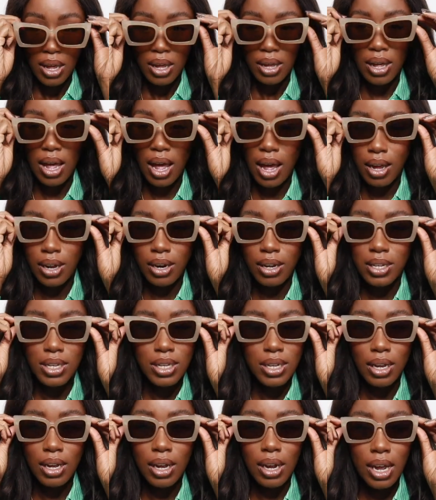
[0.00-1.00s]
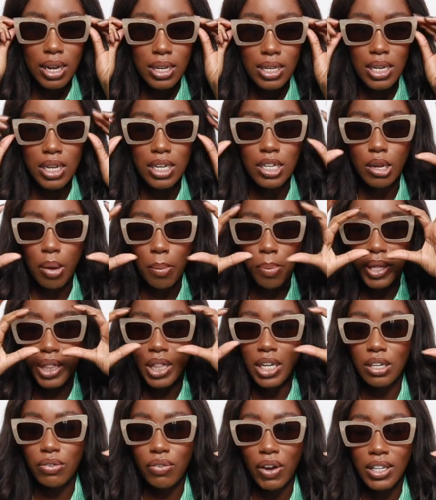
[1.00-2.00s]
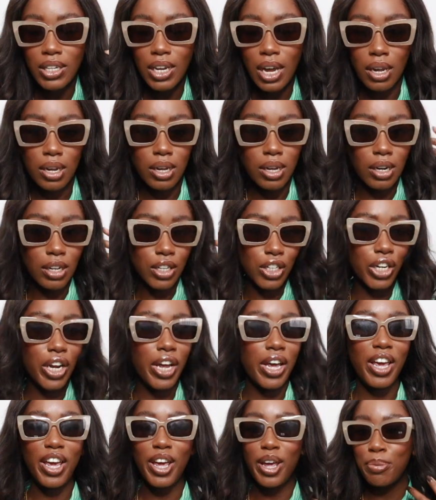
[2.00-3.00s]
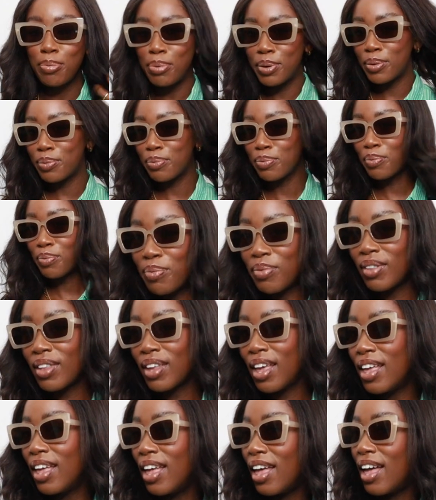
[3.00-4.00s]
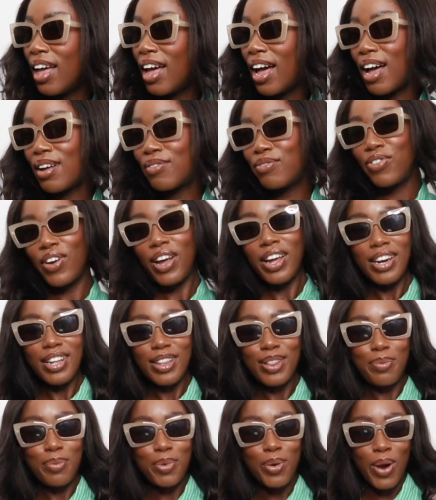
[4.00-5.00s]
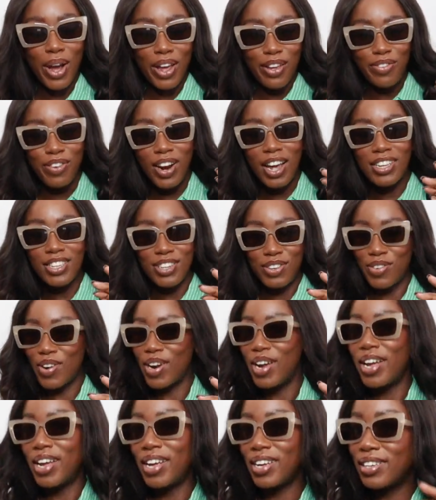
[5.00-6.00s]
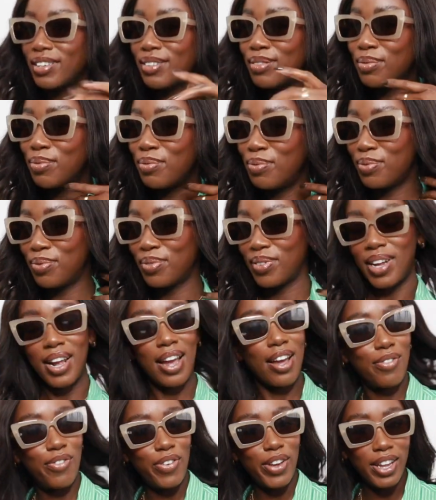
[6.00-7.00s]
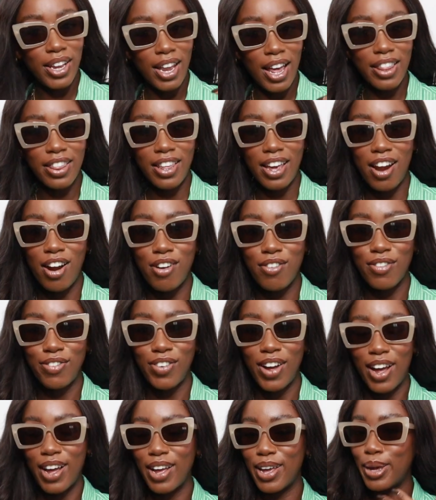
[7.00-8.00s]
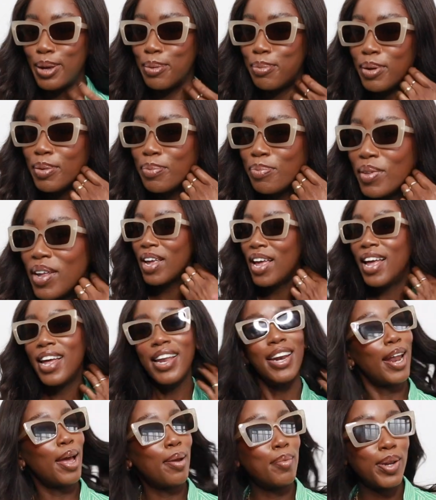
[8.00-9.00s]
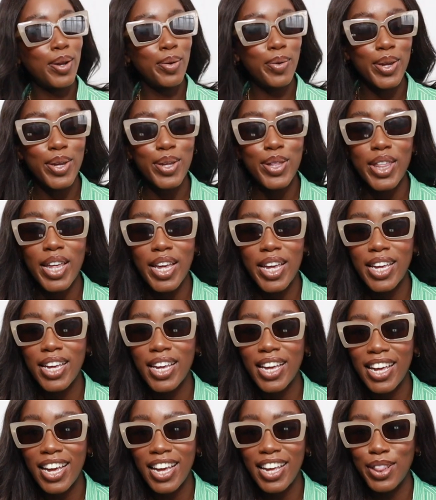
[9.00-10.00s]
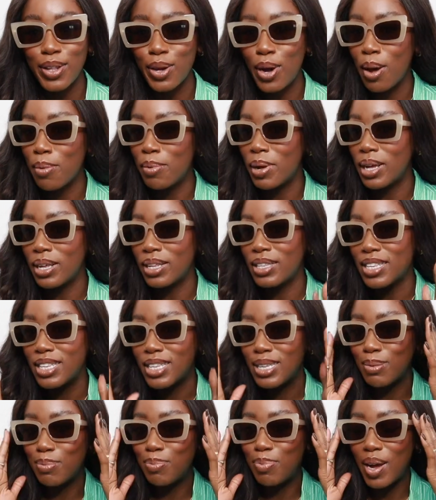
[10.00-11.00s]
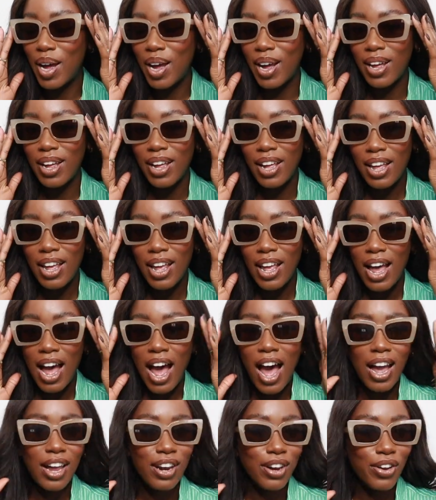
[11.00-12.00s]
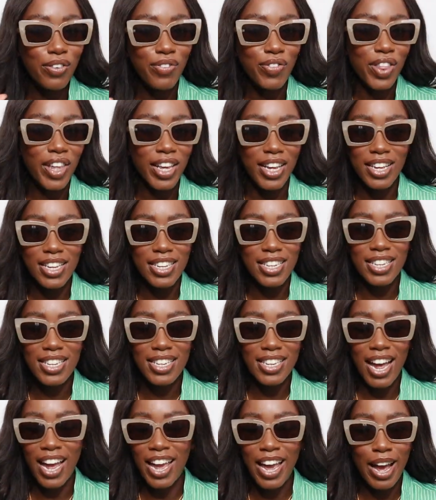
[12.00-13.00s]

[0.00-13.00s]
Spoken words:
kind of sunglasses, but this rectangular shape, I'm finding them quite flattering. I feel like they are a vibe. Let me know what you think in the comments, but I love these. I